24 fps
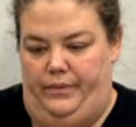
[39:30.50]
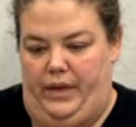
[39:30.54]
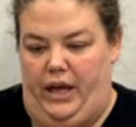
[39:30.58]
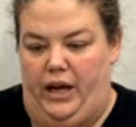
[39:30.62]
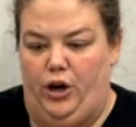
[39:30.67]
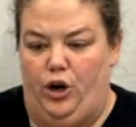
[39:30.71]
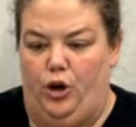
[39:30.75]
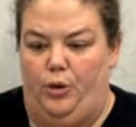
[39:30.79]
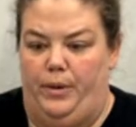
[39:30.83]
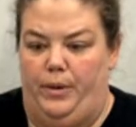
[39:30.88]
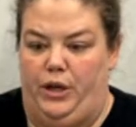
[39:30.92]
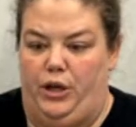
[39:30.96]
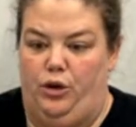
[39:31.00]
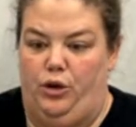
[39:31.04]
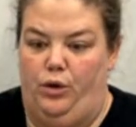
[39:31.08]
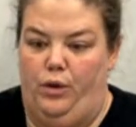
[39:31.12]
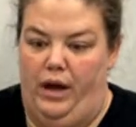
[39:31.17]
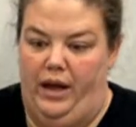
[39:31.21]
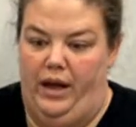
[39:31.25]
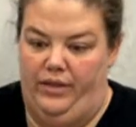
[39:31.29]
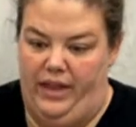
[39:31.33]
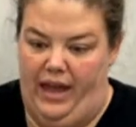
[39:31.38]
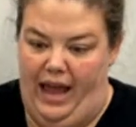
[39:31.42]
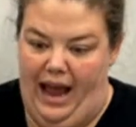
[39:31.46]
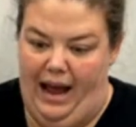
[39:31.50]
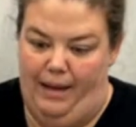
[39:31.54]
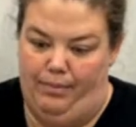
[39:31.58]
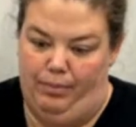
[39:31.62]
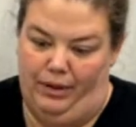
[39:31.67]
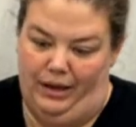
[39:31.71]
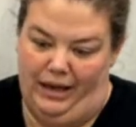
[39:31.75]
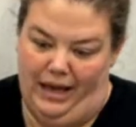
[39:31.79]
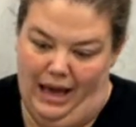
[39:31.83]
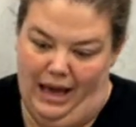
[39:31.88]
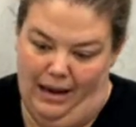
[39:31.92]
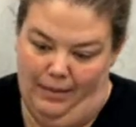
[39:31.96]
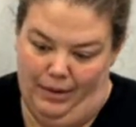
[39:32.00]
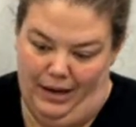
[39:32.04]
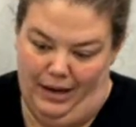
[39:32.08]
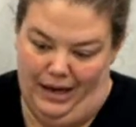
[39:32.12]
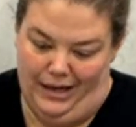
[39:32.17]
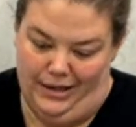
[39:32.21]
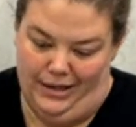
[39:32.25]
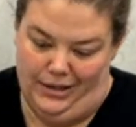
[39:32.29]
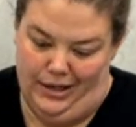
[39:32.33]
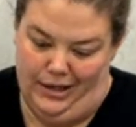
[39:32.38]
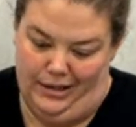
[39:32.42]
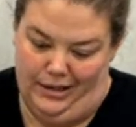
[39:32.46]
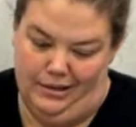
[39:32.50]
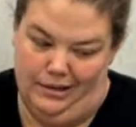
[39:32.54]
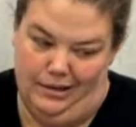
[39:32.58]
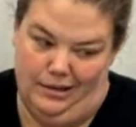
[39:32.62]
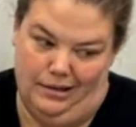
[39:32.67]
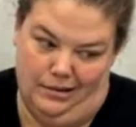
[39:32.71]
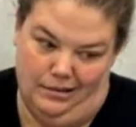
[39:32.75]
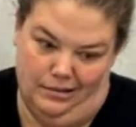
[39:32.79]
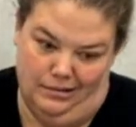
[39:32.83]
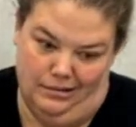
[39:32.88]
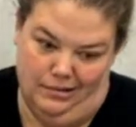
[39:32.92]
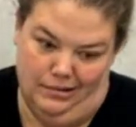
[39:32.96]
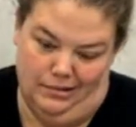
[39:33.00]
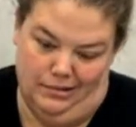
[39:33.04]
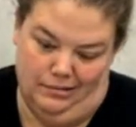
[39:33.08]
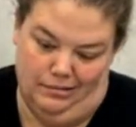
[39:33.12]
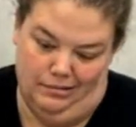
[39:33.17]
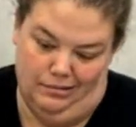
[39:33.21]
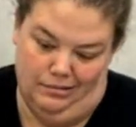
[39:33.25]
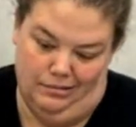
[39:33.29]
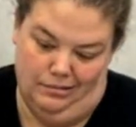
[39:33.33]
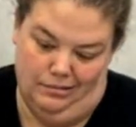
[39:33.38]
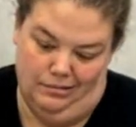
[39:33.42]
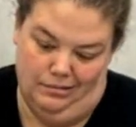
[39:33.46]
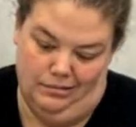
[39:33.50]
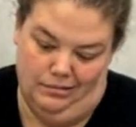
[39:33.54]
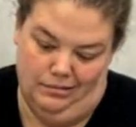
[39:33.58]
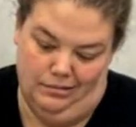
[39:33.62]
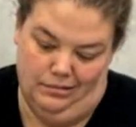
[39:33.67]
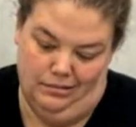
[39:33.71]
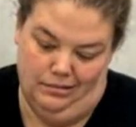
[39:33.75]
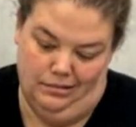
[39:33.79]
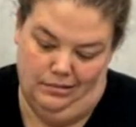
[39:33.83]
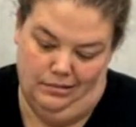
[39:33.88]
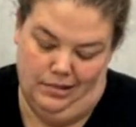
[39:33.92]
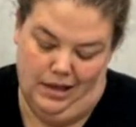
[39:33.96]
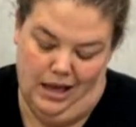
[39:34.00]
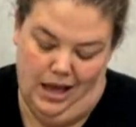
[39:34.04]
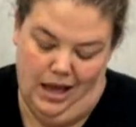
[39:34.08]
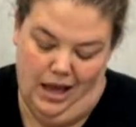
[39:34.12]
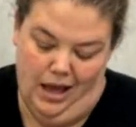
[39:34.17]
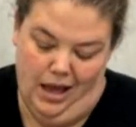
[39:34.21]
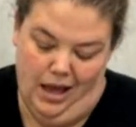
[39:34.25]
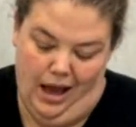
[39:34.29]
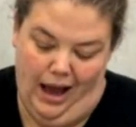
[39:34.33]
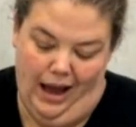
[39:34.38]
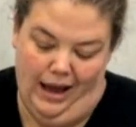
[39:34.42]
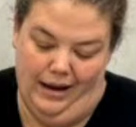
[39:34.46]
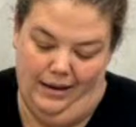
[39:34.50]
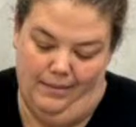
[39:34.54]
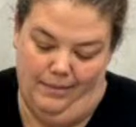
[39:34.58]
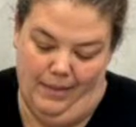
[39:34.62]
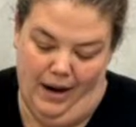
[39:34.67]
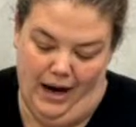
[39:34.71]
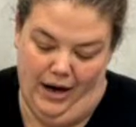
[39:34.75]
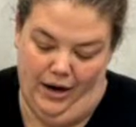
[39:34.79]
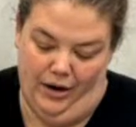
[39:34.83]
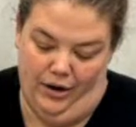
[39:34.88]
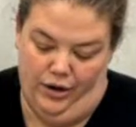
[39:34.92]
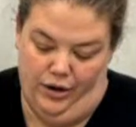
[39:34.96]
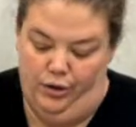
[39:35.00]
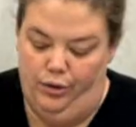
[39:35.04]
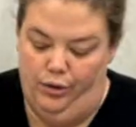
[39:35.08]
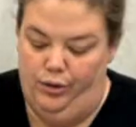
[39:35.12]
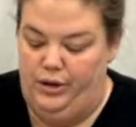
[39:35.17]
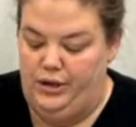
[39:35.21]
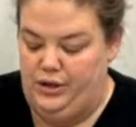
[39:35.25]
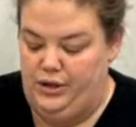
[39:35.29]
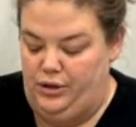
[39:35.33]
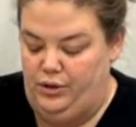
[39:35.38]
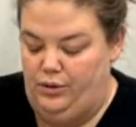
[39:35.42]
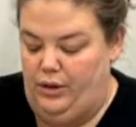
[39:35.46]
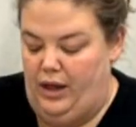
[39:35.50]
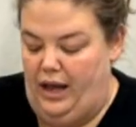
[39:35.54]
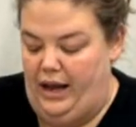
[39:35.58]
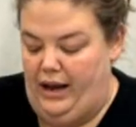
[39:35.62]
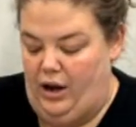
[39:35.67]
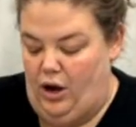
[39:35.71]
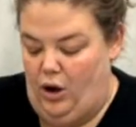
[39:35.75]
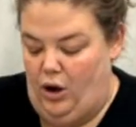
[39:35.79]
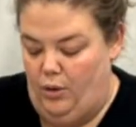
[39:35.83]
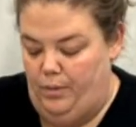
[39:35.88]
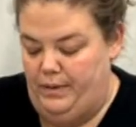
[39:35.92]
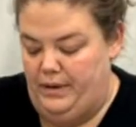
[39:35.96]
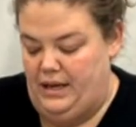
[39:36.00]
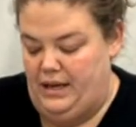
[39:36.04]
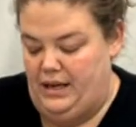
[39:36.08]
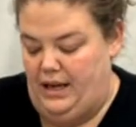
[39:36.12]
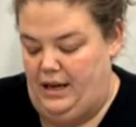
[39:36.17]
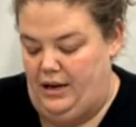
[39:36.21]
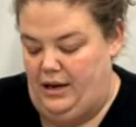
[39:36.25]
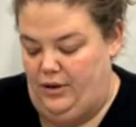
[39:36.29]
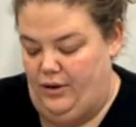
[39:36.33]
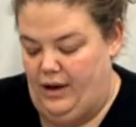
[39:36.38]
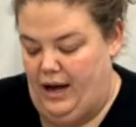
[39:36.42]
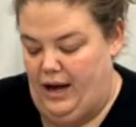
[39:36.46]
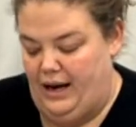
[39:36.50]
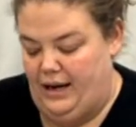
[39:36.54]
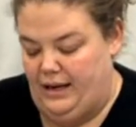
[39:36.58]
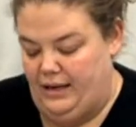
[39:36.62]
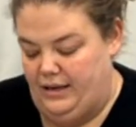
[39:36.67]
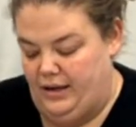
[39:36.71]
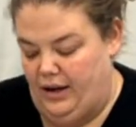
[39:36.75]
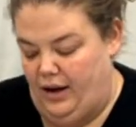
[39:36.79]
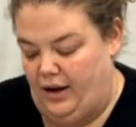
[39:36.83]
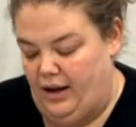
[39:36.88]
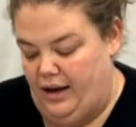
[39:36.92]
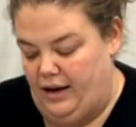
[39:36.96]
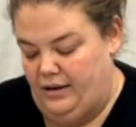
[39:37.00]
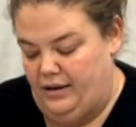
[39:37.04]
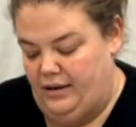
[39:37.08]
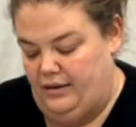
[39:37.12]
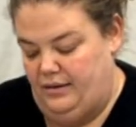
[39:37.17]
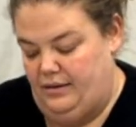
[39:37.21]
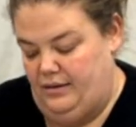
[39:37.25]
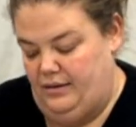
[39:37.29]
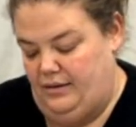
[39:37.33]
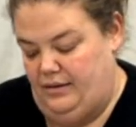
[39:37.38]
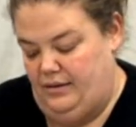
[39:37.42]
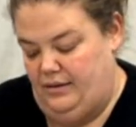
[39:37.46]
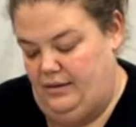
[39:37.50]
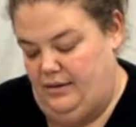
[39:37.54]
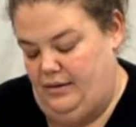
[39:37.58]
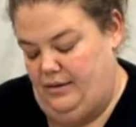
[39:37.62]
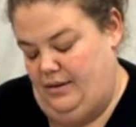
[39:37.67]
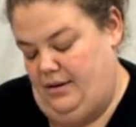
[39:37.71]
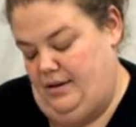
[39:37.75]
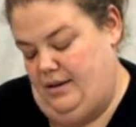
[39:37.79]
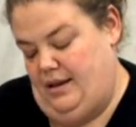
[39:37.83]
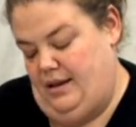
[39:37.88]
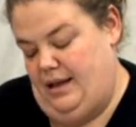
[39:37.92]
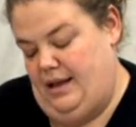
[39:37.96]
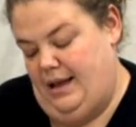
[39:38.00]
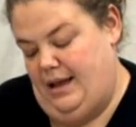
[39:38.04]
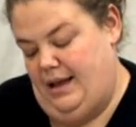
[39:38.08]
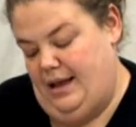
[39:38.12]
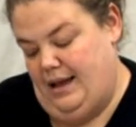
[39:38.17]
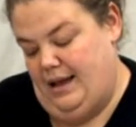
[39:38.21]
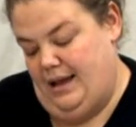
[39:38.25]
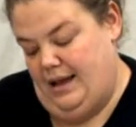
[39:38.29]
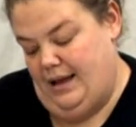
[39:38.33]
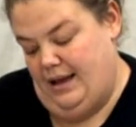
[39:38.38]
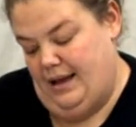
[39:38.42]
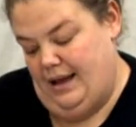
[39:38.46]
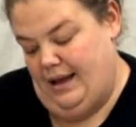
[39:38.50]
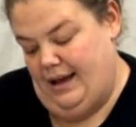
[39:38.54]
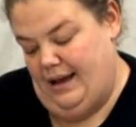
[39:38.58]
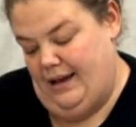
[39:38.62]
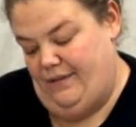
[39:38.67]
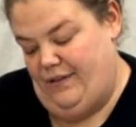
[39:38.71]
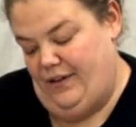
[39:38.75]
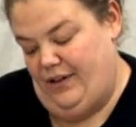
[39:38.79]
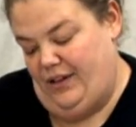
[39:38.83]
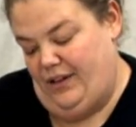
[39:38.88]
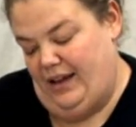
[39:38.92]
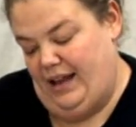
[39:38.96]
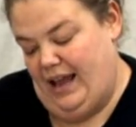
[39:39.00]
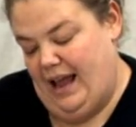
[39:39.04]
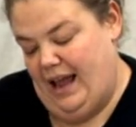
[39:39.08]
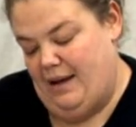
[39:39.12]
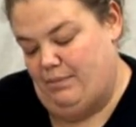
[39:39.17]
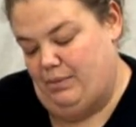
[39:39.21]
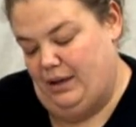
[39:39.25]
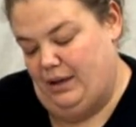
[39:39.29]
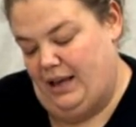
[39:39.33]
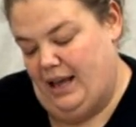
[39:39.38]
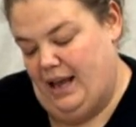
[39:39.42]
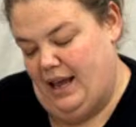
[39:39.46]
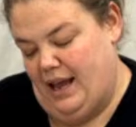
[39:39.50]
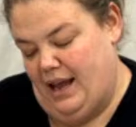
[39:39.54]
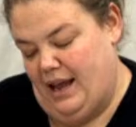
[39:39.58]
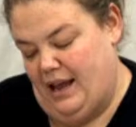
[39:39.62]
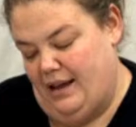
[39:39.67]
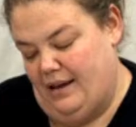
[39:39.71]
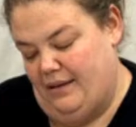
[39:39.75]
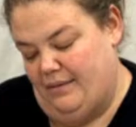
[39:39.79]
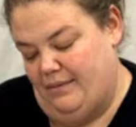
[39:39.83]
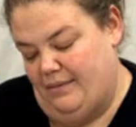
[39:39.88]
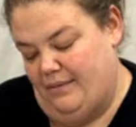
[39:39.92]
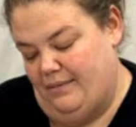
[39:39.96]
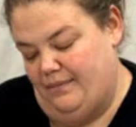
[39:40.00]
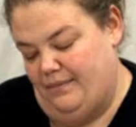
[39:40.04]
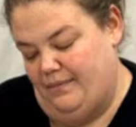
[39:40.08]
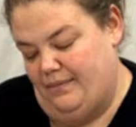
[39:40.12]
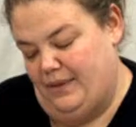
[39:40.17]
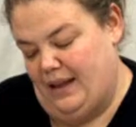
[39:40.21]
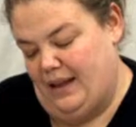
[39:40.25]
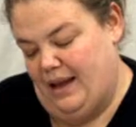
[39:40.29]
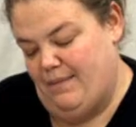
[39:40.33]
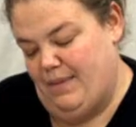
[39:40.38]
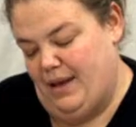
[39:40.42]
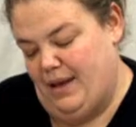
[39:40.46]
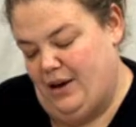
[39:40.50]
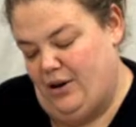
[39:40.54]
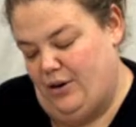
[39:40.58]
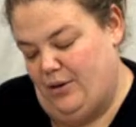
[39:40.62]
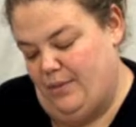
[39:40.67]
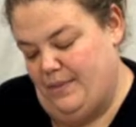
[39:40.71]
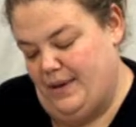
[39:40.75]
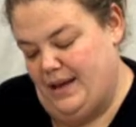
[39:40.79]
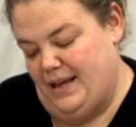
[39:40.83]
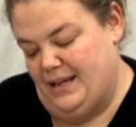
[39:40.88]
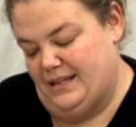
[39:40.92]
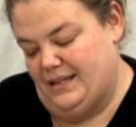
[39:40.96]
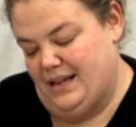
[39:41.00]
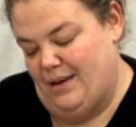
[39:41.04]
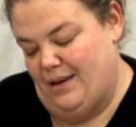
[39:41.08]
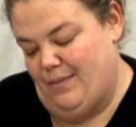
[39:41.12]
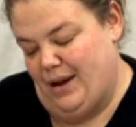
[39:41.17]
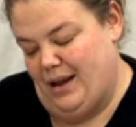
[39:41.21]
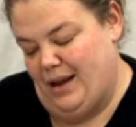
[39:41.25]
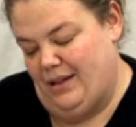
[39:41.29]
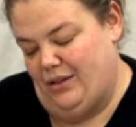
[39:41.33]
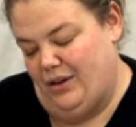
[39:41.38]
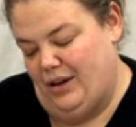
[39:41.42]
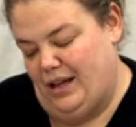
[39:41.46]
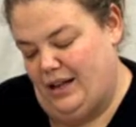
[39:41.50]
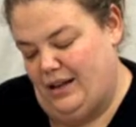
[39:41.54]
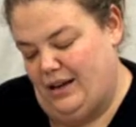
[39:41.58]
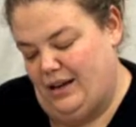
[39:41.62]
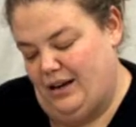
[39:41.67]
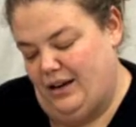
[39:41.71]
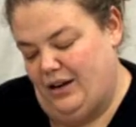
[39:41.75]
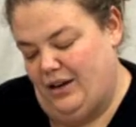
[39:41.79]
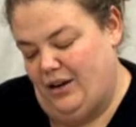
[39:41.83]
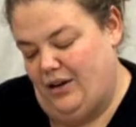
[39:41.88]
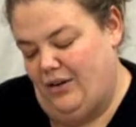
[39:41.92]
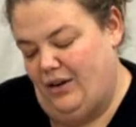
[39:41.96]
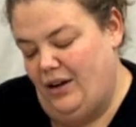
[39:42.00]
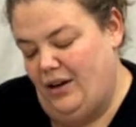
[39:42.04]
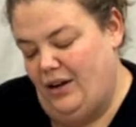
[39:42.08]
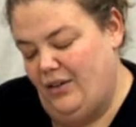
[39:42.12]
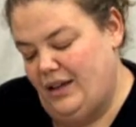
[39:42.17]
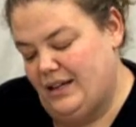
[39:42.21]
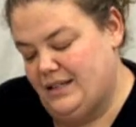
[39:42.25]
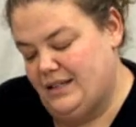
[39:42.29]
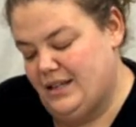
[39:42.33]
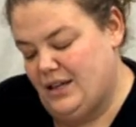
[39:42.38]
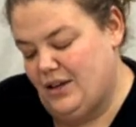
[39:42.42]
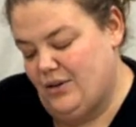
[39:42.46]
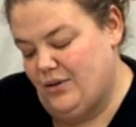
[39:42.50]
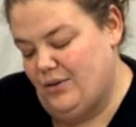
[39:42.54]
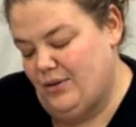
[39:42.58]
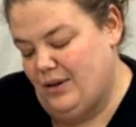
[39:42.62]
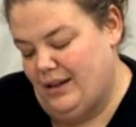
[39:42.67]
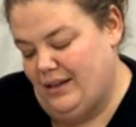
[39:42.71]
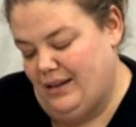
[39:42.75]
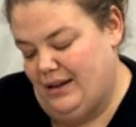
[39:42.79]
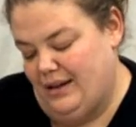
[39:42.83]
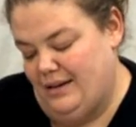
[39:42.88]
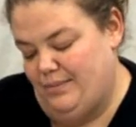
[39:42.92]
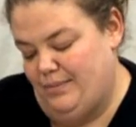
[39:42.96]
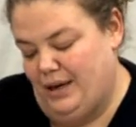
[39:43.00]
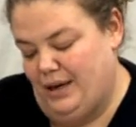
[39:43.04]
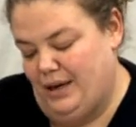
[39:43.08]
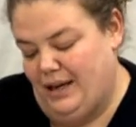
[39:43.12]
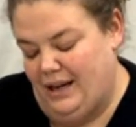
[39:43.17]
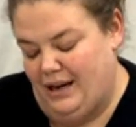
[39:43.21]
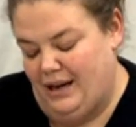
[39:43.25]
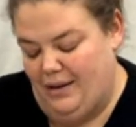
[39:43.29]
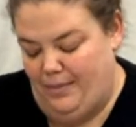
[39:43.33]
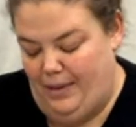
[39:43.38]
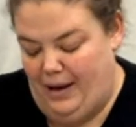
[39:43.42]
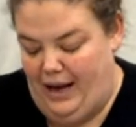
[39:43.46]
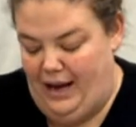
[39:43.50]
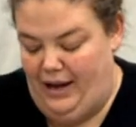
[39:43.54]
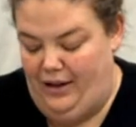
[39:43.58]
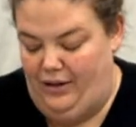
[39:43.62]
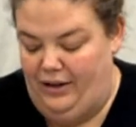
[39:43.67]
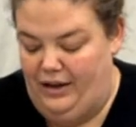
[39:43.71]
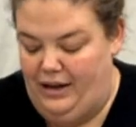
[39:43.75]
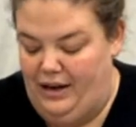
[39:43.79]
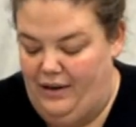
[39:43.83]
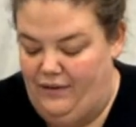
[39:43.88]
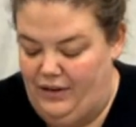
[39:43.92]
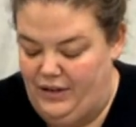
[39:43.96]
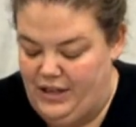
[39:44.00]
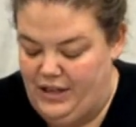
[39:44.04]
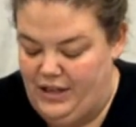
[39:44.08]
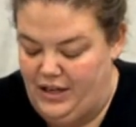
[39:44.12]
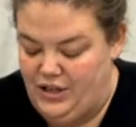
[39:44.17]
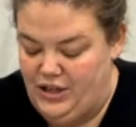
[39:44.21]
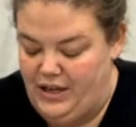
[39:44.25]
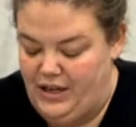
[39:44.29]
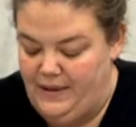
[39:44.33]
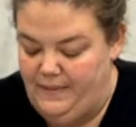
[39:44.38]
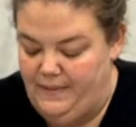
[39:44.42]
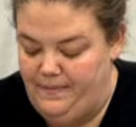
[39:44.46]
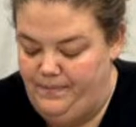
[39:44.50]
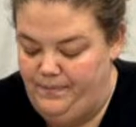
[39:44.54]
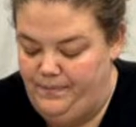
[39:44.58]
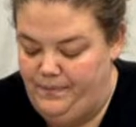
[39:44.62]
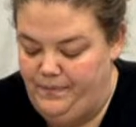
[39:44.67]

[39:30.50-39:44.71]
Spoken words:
I don't know, but you had the applique project, and I don't know. I admire you because you like opened it and you got it done. I feel like applique, I'm hit or miss. I might look at it and go, oh, that's cute, and then put it in a pile and never touch it.